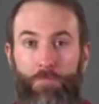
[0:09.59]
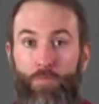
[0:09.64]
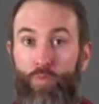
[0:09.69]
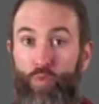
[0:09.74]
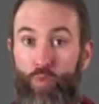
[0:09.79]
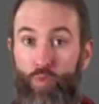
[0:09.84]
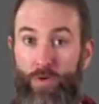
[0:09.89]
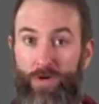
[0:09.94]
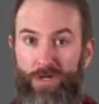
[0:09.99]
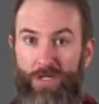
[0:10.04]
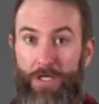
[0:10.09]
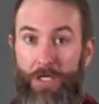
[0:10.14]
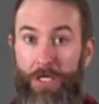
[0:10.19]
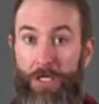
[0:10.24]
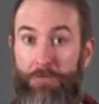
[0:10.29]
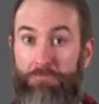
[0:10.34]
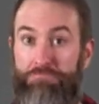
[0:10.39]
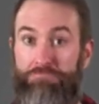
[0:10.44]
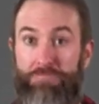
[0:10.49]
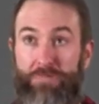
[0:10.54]
Really?
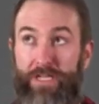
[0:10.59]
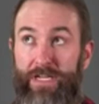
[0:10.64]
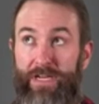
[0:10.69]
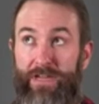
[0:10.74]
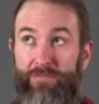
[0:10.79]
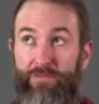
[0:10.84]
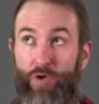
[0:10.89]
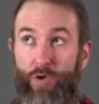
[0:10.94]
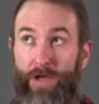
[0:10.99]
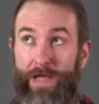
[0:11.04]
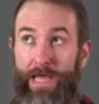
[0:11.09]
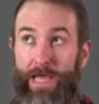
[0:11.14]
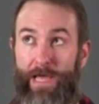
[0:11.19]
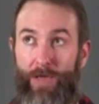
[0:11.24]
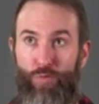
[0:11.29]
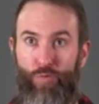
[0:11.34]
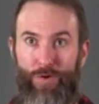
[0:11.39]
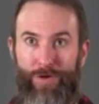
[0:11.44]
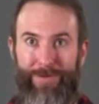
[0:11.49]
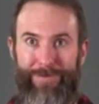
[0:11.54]
Didn't even know I had
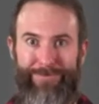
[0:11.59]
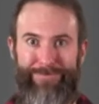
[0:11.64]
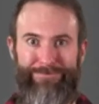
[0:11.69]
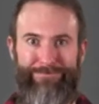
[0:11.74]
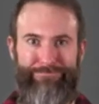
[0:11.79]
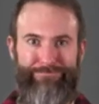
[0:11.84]
one.